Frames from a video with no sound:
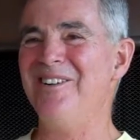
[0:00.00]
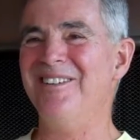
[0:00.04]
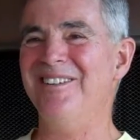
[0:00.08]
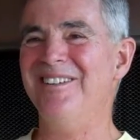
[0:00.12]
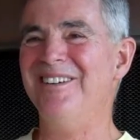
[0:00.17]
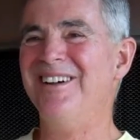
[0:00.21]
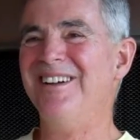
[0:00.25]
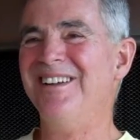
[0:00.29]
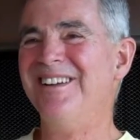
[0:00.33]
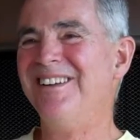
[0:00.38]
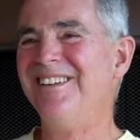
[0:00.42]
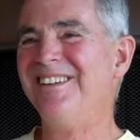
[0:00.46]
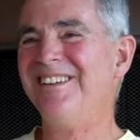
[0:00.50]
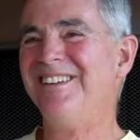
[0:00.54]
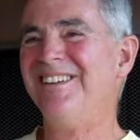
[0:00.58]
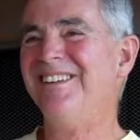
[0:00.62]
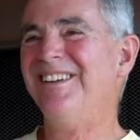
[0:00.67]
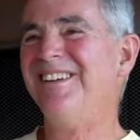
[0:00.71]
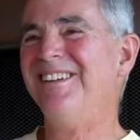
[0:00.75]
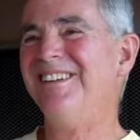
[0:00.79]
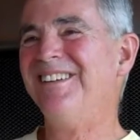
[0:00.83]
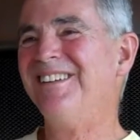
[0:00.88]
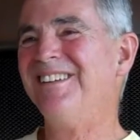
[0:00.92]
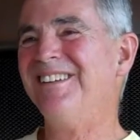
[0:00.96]

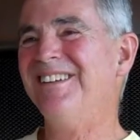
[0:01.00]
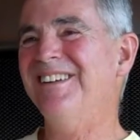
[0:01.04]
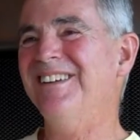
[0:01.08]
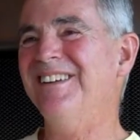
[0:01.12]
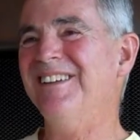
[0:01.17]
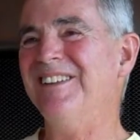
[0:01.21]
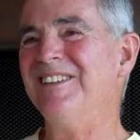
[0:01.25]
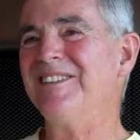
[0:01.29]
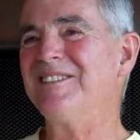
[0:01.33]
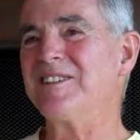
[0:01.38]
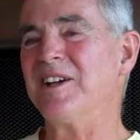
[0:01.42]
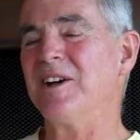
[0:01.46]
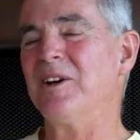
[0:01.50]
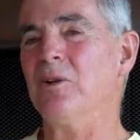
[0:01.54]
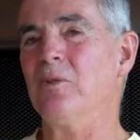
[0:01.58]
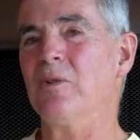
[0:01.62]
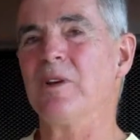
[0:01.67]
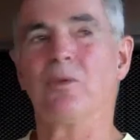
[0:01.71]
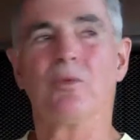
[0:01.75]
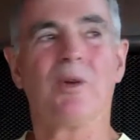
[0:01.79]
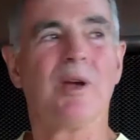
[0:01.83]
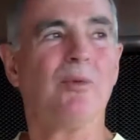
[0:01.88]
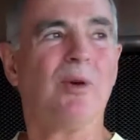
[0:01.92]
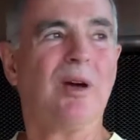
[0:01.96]
And so
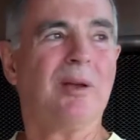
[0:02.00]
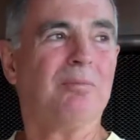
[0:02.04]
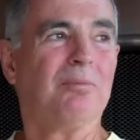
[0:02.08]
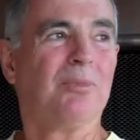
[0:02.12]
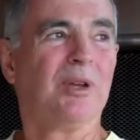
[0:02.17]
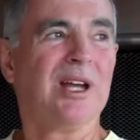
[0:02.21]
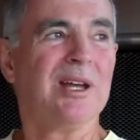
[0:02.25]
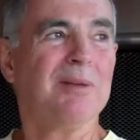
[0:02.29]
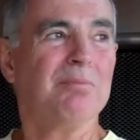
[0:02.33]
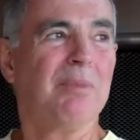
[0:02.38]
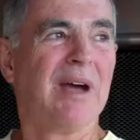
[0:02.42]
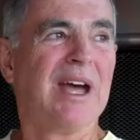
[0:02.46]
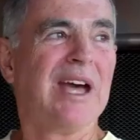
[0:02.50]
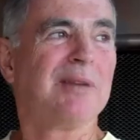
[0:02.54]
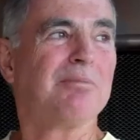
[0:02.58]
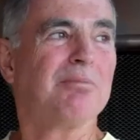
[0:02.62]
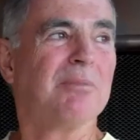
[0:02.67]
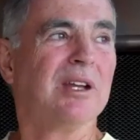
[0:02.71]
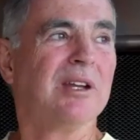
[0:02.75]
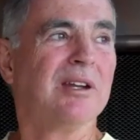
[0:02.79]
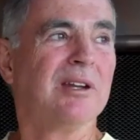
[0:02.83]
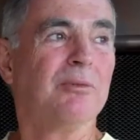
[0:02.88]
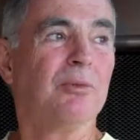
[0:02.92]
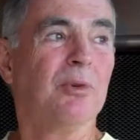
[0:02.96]
when we went and played
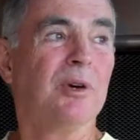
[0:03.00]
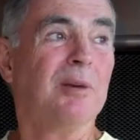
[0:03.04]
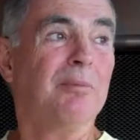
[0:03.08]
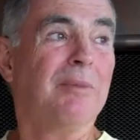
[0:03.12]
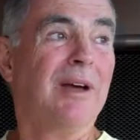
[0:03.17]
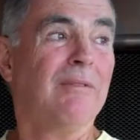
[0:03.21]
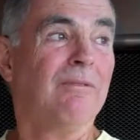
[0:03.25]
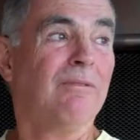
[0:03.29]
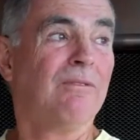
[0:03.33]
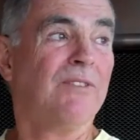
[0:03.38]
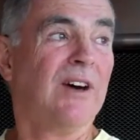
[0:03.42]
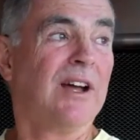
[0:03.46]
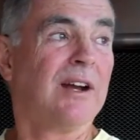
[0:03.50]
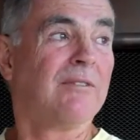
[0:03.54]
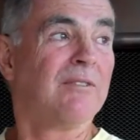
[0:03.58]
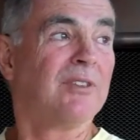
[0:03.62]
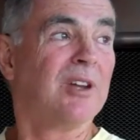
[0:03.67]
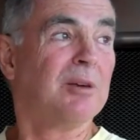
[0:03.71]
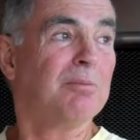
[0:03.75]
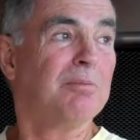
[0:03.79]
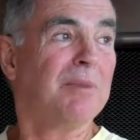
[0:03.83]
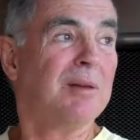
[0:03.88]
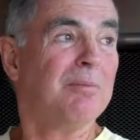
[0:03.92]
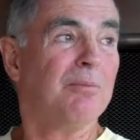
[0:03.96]
badminton, it would have been fun if
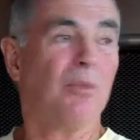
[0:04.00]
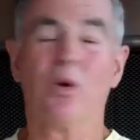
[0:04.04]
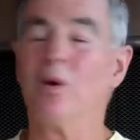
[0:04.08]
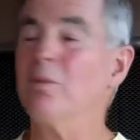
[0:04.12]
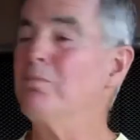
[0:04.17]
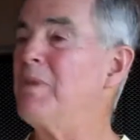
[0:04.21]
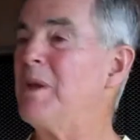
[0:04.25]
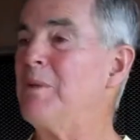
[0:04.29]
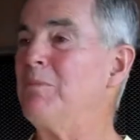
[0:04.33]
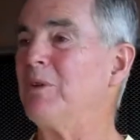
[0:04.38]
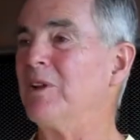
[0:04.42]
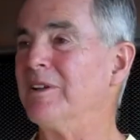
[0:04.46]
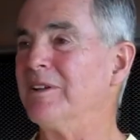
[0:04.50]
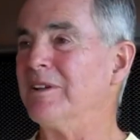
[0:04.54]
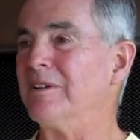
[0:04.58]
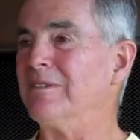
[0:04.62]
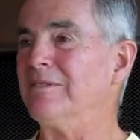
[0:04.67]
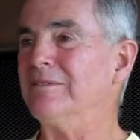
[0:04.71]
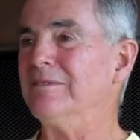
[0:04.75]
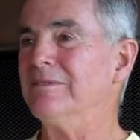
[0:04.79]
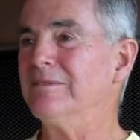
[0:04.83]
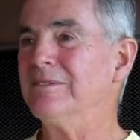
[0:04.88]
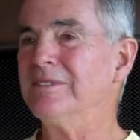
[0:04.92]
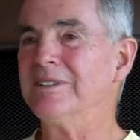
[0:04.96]
there had been more people to,
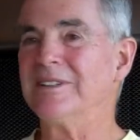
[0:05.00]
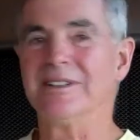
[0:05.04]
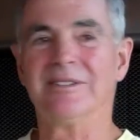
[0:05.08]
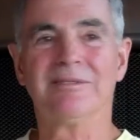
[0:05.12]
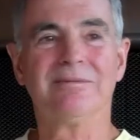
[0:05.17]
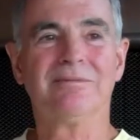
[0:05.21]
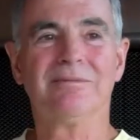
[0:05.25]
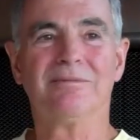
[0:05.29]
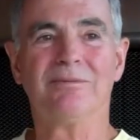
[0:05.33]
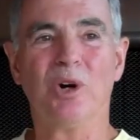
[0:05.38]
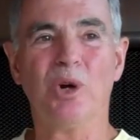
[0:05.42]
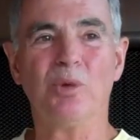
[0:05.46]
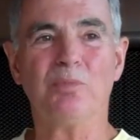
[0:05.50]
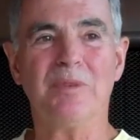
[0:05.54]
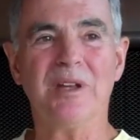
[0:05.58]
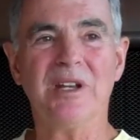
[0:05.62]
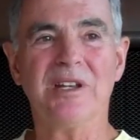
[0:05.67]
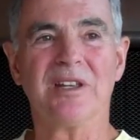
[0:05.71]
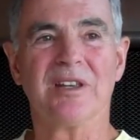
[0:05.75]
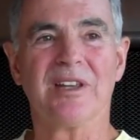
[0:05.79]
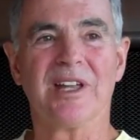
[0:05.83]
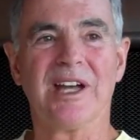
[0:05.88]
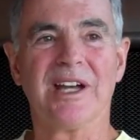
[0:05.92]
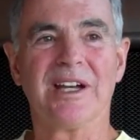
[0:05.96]
you know, rope
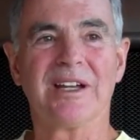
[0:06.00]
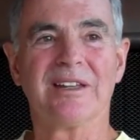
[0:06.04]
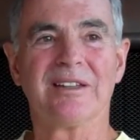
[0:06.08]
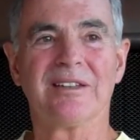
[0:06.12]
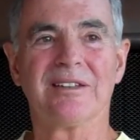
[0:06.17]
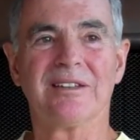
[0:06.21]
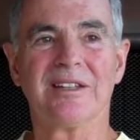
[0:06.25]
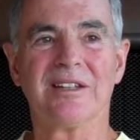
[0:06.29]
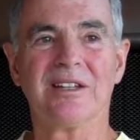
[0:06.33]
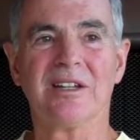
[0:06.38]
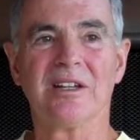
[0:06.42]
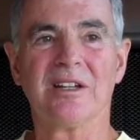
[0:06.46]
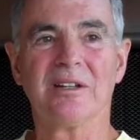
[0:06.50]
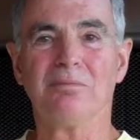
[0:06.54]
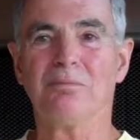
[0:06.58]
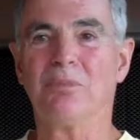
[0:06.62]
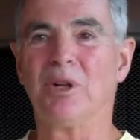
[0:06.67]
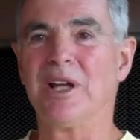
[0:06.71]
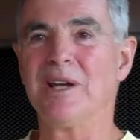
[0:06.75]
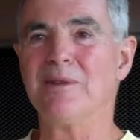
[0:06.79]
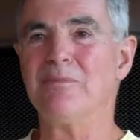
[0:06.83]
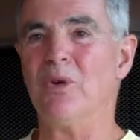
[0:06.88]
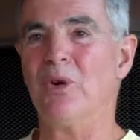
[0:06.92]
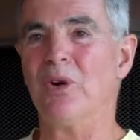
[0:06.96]
into that, because then you could
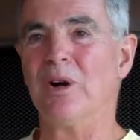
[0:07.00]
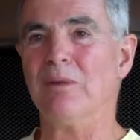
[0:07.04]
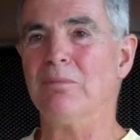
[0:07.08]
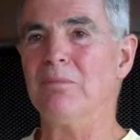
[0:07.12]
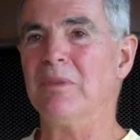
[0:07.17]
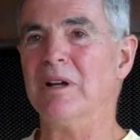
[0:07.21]
play more.